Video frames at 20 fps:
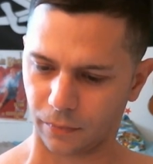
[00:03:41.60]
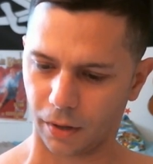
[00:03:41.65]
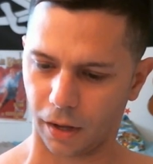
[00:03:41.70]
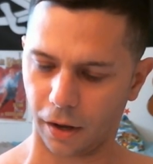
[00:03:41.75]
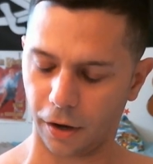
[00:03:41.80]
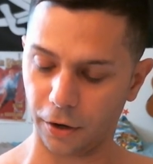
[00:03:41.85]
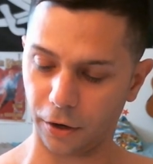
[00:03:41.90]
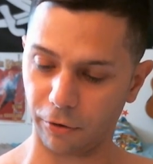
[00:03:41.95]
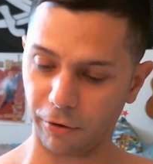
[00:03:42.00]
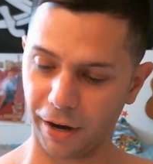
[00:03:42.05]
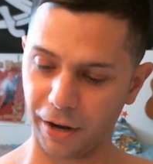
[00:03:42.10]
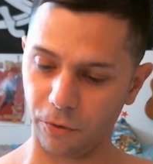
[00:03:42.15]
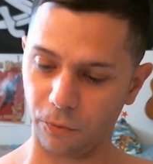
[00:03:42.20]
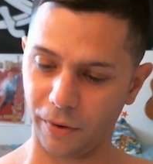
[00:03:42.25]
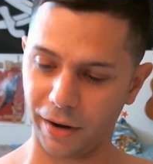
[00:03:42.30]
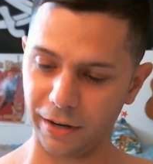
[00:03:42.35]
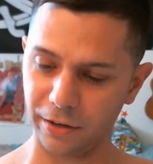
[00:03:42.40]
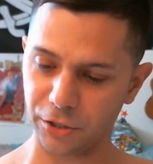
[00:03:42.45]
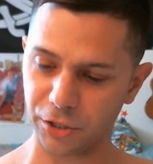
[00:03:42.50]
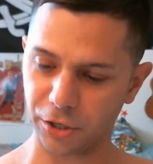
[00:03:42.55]
a great
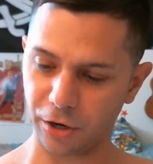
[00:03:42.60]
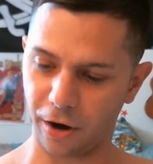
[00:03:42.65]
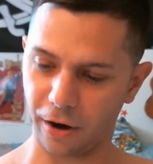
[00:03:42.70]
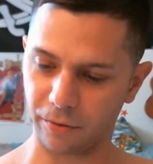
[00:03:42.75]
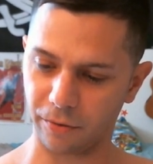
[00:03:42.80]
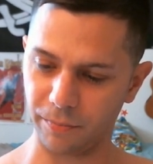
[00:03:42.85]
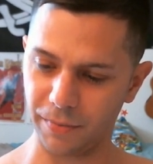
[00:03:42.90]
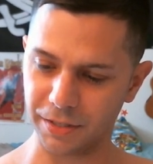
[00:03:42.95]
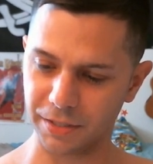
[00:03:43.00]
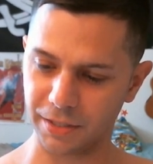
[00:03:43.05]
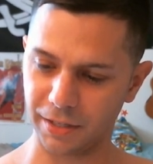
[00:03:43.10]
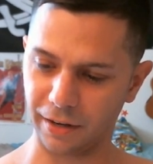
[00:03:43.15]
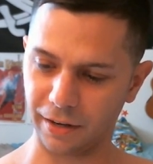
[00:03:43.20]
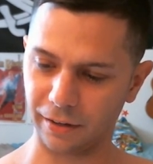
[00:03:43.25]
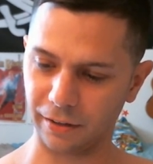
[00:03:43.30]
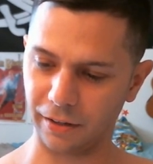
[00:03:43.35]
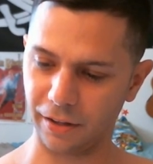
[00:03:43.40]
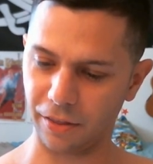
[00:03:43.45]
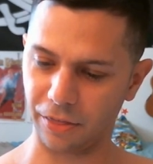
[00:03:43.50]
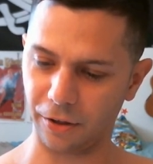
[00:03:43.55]
white shark
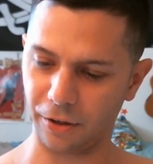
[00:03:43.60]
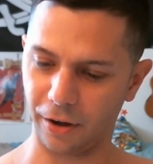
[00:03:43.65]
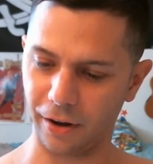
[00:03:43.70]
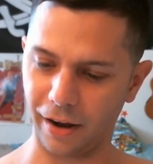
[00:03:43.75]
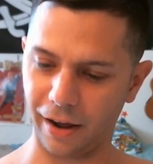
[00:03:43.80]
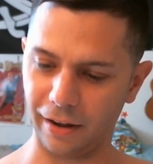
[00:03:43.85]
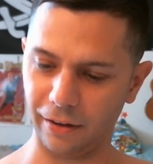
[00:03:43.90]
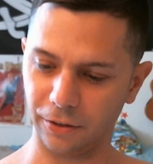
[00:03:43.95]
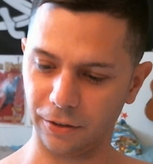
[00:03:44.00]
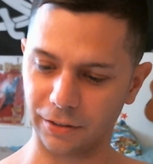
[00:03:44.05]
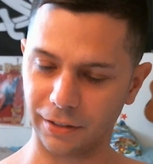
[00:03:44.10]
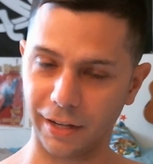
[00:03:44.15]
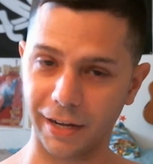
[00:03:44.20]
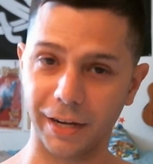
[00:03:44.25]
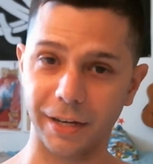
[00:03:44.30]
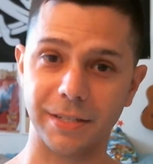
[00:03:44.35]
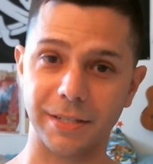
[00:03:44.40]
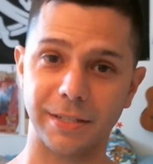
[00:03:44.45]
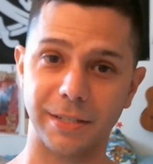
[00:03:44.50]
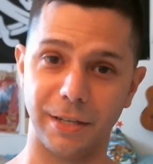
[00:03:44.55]
mistakenly thought I looked like
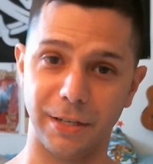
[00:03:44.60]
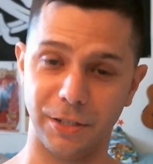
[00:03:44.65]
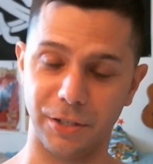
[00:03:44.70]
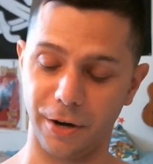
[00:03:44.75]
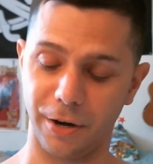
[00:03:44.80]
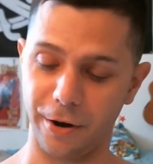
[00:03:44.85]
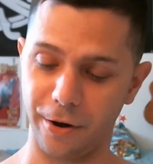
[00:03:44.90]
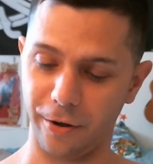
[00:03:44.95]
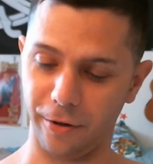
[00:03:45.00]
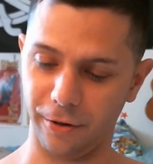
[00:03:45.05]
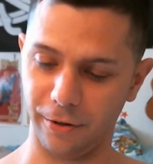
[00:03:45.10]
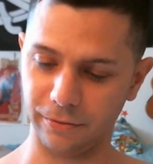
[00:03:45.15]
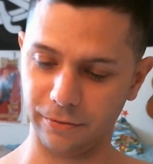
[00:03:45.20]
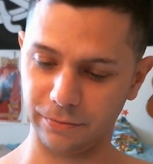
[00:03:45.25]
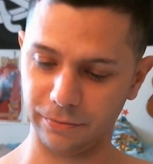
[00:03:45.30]
a sea turtle.